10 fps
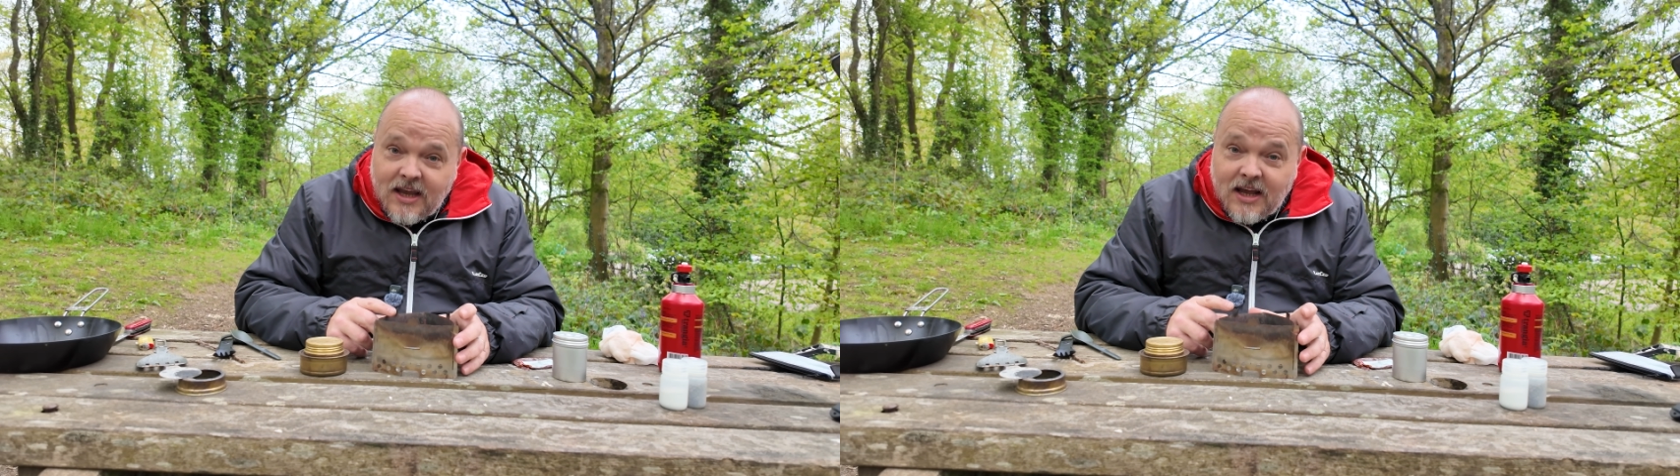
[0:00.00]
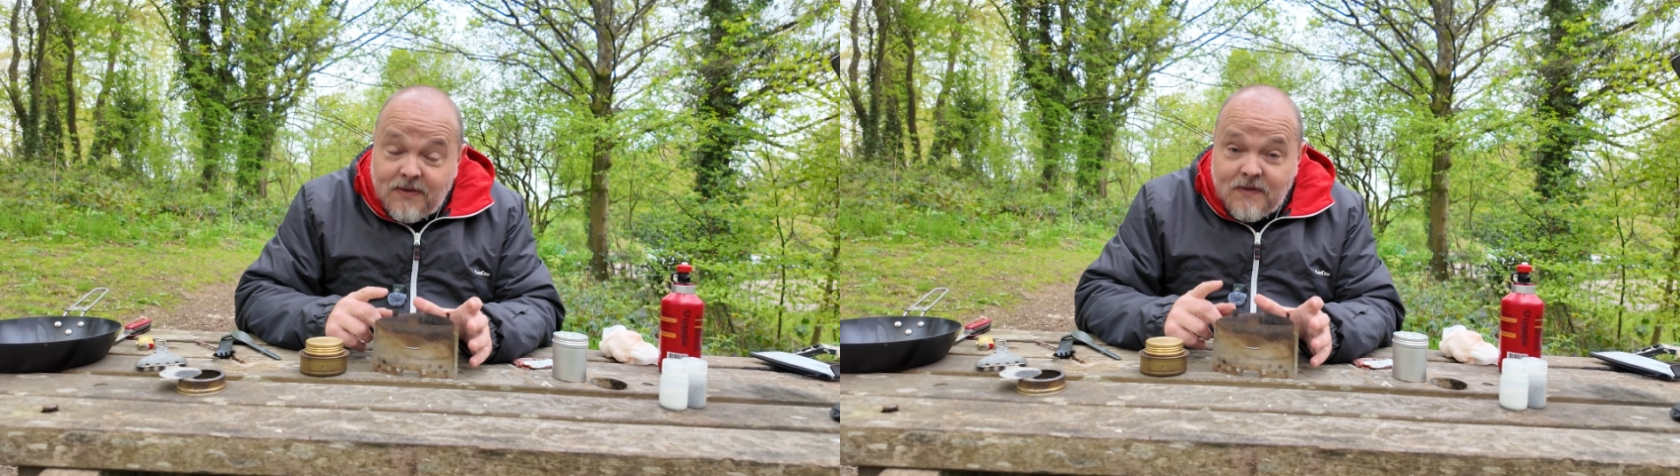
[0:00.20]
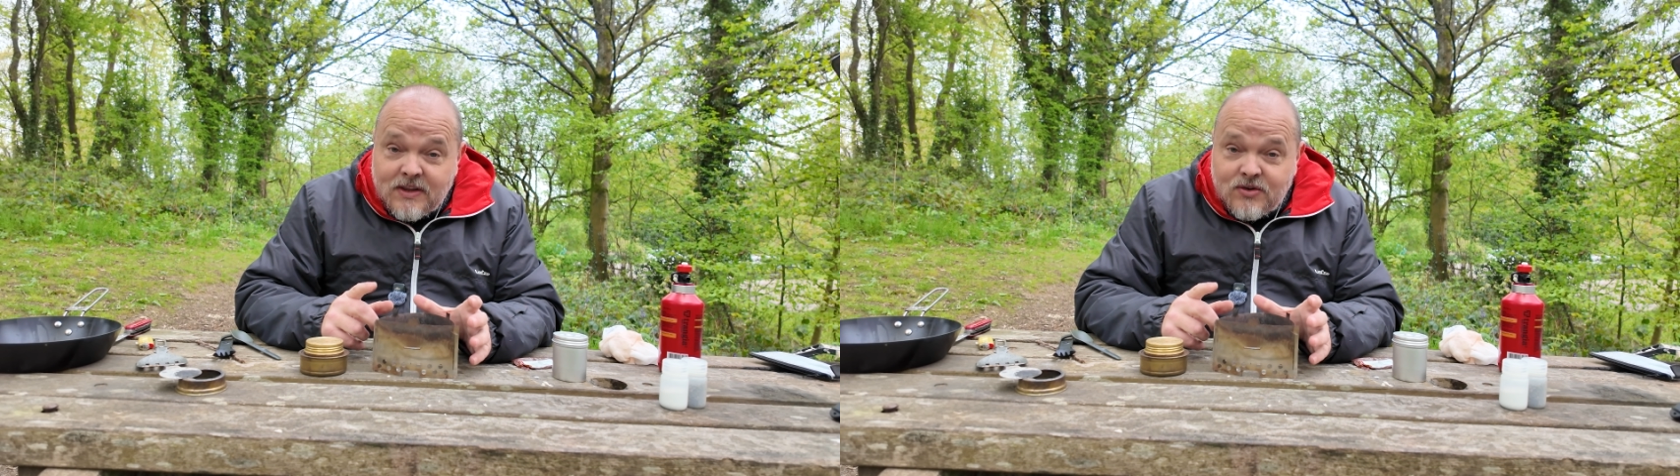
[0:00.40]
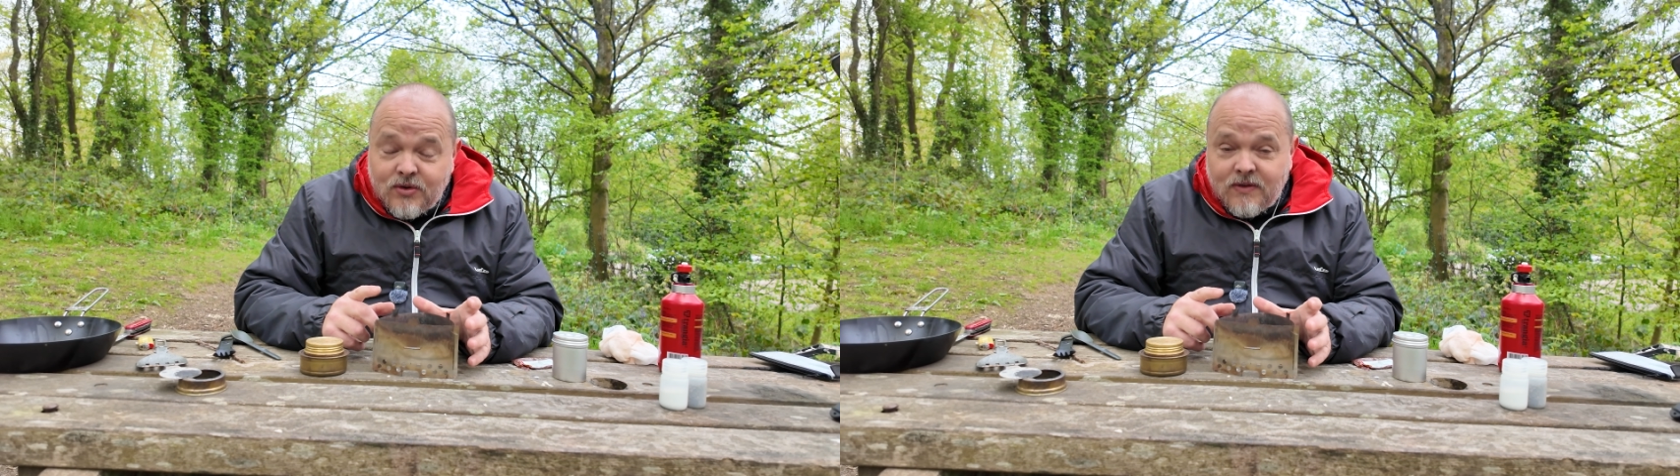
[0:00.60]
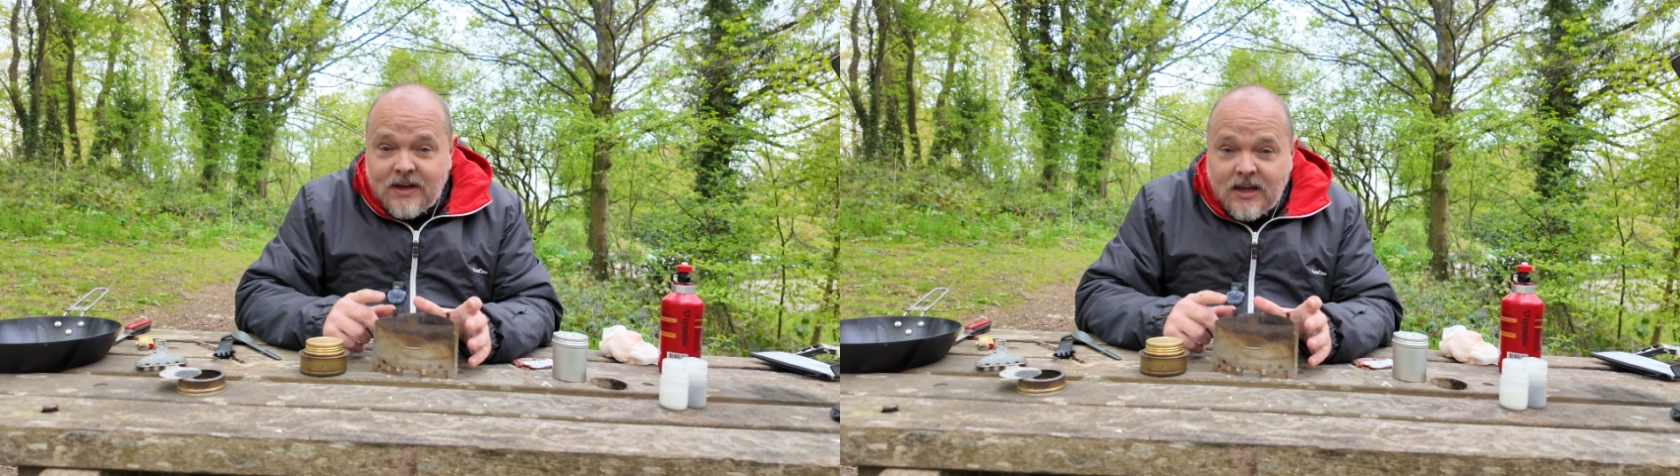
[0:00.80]
And if you've
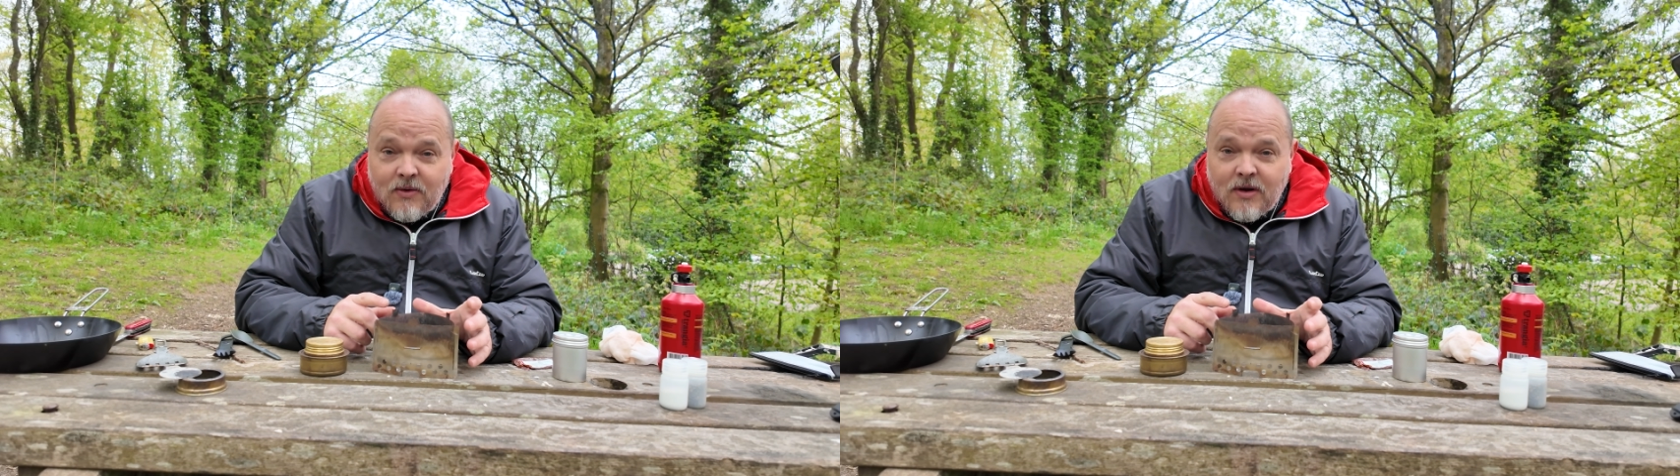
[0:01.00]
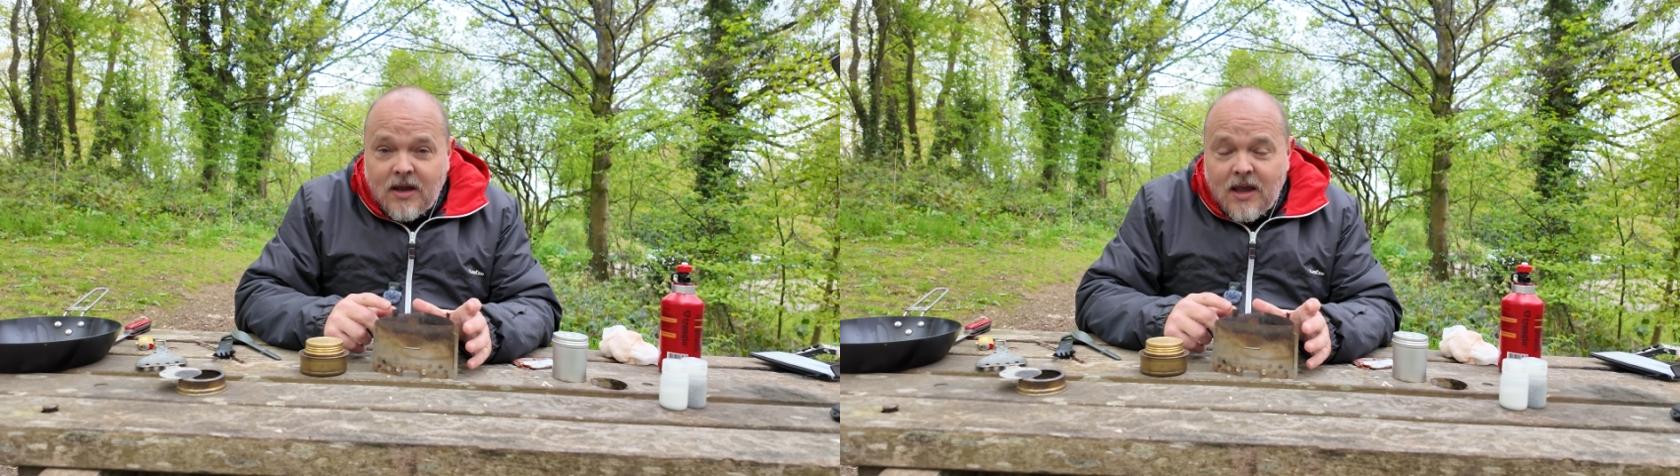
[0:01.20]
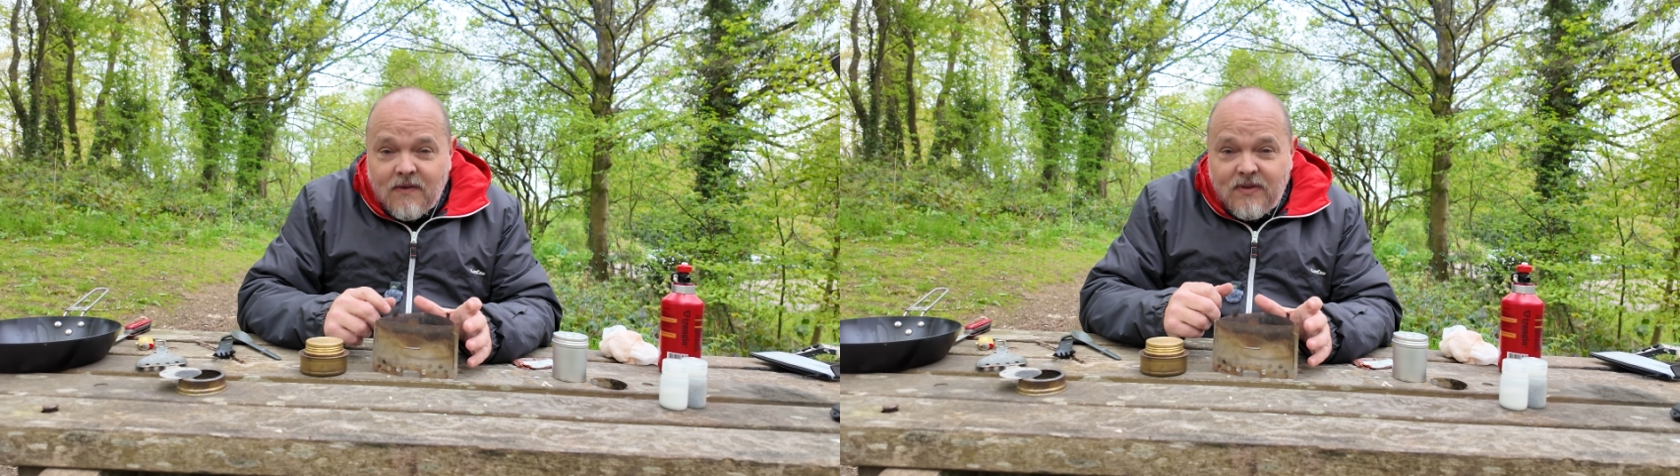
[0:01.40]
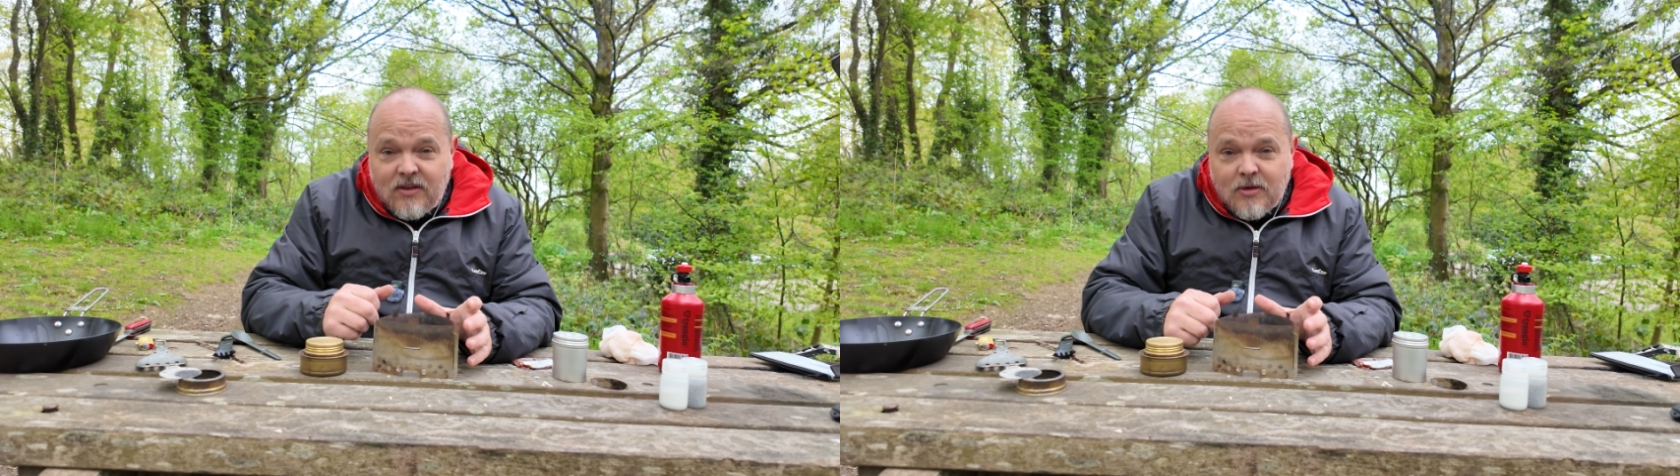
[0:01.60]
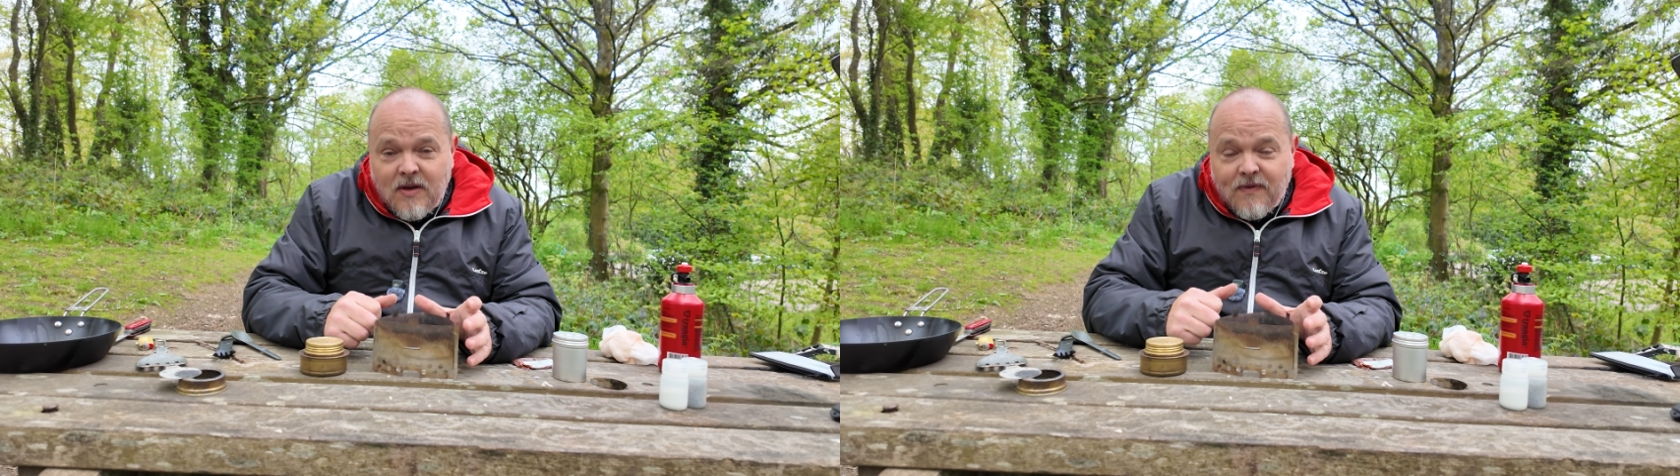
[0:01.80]
enjoyed the video, if you
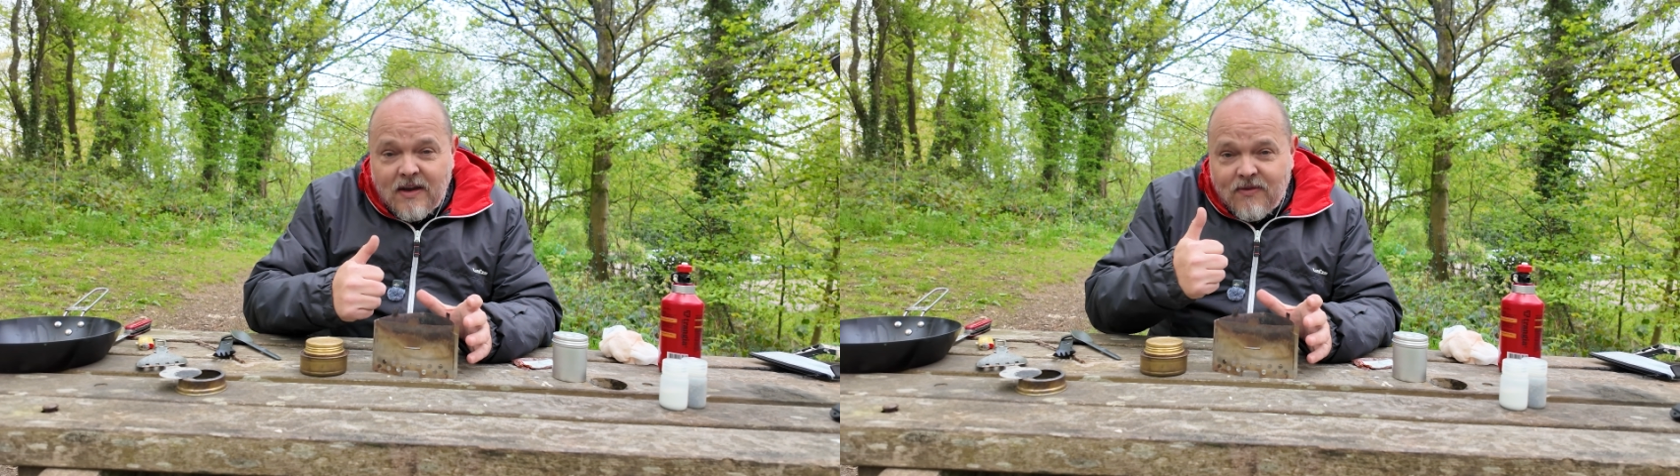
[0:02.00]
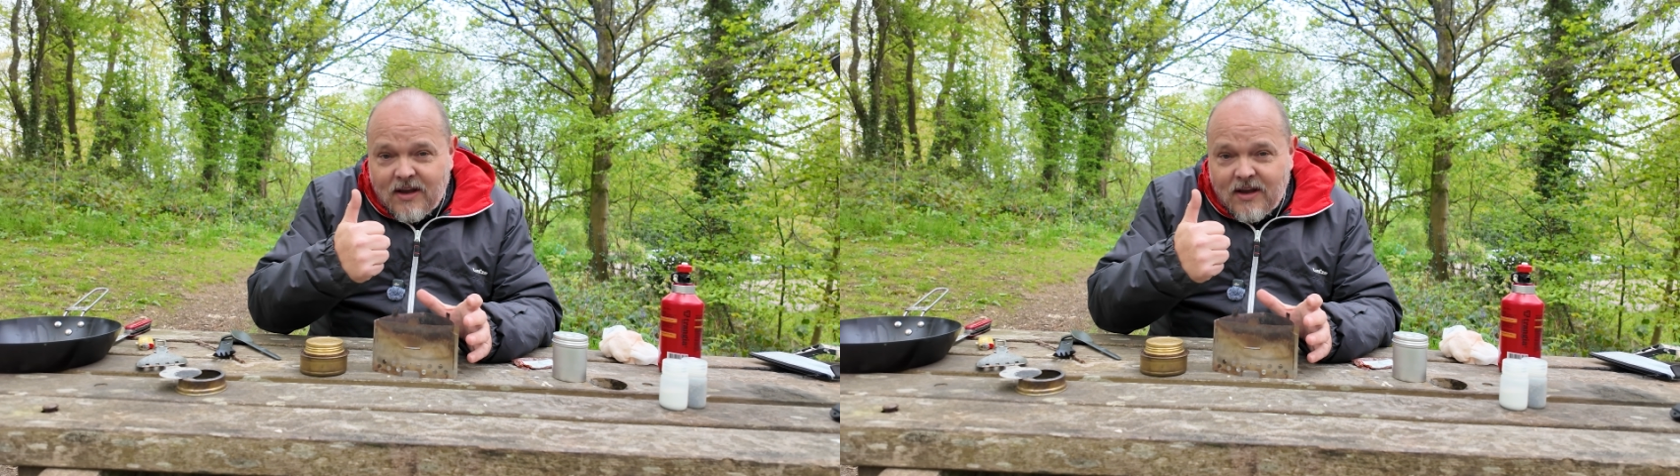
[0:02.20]
do me a favour